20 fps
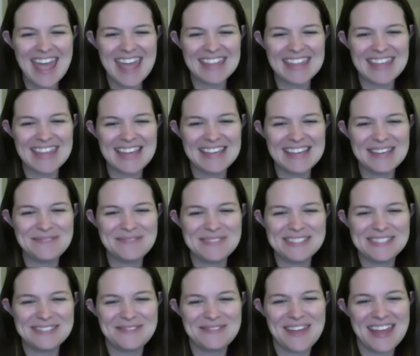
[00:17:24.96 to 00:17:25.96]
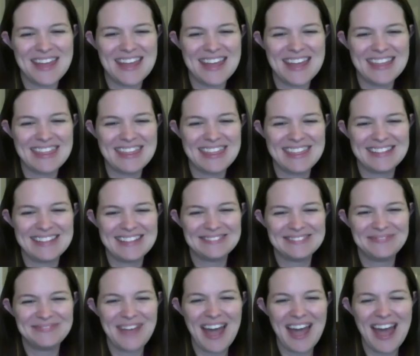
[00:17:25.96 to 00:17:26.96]
Thank you, Ms. Smith.
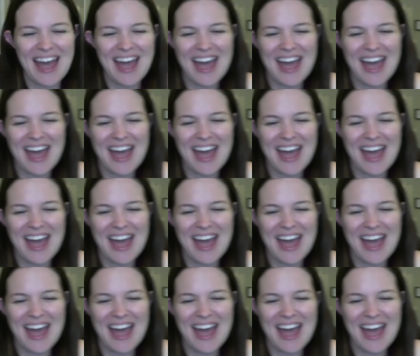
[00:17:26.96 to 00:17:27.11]
Bye.